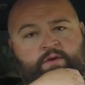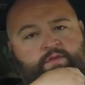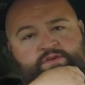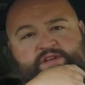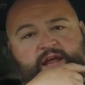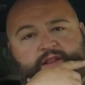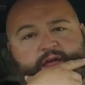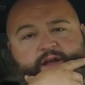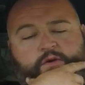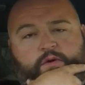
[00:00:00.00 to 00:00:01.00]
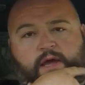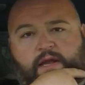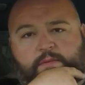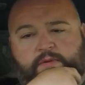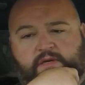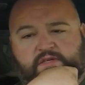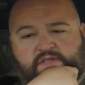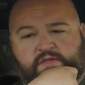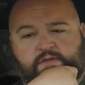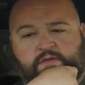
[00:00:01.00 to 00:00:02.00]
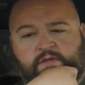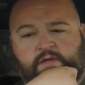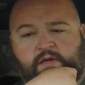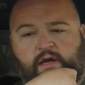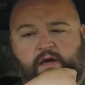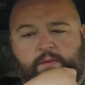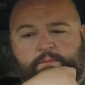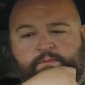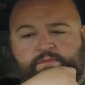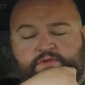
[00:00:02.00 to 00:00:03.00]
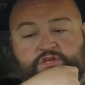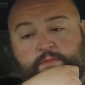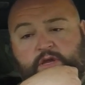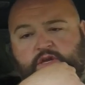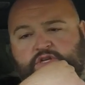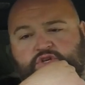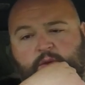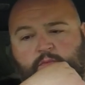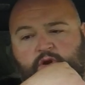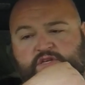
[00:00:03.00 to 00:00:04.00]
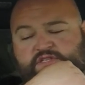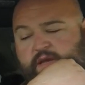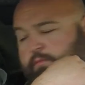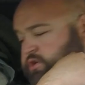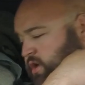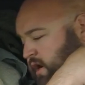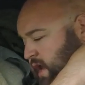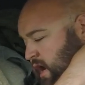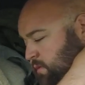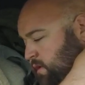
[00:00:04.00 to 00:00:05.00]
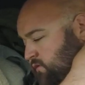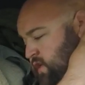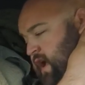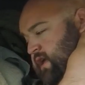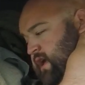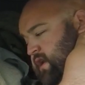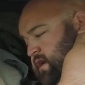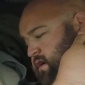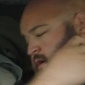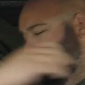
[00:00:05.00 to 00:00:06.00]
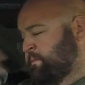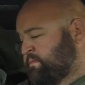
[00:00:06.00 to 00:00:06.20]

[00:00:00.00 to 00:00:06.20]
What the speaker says: There's not a lot going on up here, so should be a good trip. We're gonna see. I'm gonna try to document everything I can here.